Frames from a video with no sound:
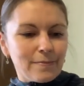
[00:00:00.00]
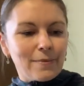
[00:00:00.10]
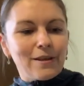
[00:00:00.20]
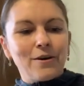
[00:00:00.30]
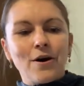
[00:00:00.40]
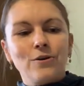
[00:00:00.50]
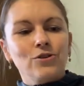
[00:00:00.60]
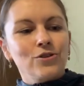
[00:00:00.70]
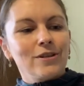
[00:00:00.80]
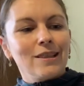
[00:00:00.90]
The
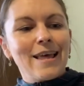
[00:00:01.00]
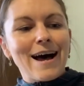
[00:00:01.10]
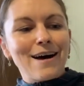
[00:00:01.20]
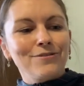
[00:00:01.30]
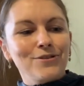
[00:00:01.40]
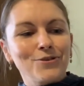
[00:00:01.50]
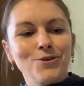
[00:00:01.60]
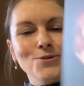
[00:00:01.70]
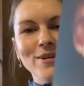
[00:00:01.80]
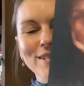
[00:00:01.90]
ocean laughs
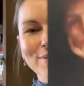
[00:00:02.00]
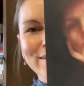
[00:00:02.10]
always